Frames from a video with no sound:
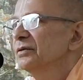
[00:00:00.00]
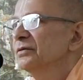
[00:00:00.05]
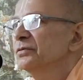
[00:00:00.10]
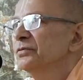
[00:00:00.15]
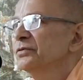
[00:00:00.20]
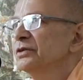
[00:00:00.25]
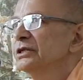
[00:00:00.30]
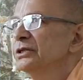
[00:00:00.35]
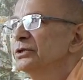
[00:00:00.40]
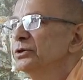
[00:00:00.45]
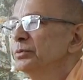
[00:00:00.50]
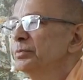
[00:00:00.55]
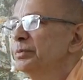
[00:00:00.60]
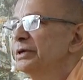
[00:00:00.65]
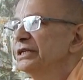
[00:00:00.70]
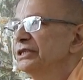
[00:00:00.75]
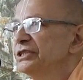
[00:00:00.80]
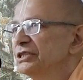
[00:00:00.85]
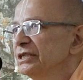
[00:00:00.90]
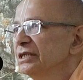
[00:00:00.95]
We do
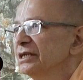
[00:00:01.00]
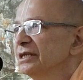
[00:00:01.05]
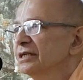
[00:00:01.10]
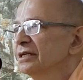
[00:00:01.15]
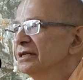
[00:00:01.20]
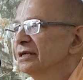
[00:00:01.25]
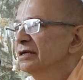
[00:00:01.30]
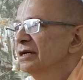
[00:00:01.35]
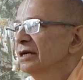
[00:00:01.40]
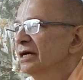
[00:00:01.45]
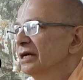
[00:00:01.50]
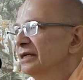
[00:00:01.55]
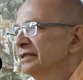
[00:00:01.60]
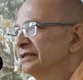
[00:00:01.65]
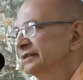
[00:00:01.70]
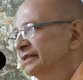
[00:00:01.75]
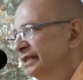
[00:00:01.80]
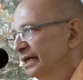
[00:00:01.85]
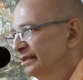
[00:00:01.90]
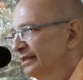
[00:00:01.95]
preaching
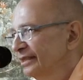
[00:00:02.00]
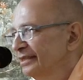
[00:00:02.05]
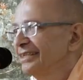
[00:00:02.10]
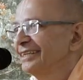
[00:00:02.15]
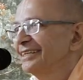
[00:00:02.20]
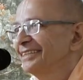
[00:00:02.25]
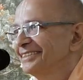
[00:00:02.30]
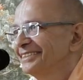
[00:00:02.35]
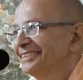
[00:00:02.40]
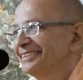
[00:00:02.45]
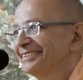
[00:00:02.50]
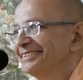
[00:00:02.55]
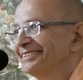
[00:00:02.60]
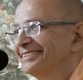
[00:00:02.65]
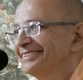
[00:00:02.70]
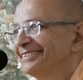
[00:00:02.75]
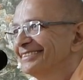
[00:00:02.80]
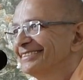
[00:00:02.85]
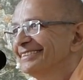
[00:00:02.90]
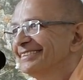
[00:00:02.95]
as sadhana.
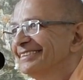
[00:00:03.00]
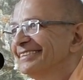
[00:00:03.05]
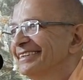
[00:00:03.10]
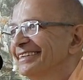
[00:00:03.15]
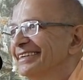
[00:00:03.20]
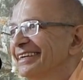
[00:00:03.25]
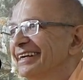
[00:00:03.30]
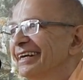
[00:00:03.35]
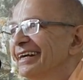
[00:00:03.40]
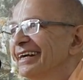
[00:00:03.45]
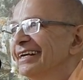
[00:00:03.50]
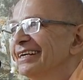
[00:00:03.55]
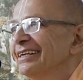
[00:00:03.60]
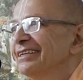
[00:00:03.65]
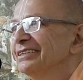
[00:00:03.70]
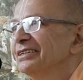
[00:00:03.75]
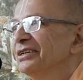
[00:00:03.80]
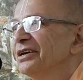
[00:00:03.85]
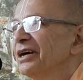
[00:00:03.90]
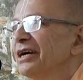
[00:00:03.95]

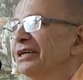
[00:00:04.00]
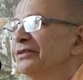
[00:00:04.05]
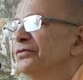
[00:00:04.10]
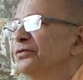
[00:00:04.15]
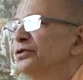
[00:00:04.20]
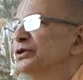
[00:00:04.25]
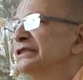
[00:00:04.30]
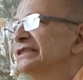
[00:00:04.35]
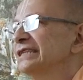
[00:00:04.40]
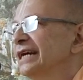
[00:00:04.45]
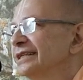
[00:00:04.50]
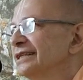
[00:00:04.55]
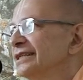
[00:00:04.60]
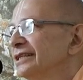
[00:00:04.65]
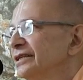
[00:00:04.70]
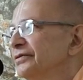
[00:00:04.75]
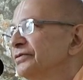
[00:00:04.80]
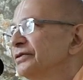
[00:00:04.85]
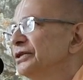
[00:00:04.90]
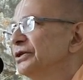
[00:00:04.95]
You know, and for
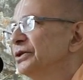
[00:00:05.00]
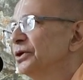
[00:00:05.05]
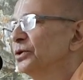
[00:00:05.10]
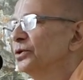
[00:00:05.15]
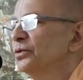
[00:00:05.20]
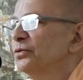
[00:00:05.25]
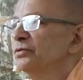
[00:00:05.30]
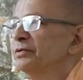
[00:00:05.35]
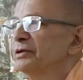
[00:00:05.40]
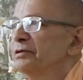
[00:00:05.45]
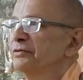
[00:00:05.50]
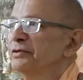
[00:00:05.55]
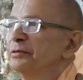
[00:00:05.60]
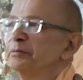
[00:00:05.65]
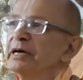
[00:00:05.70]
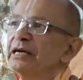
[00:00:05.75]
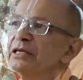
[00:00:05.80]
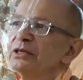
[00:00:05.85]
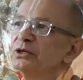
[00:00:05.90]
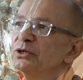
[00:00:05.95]
sadhana, we know we, we
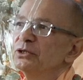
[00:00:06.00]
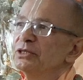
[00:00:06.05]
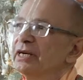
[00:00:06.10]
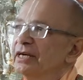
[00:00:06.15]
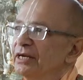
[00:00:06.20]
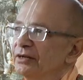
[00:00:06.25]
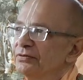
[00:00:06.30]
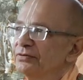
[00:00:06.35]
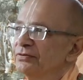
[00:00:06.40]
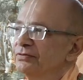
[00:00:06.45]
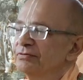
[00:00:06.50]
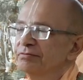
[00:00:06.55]
may not have,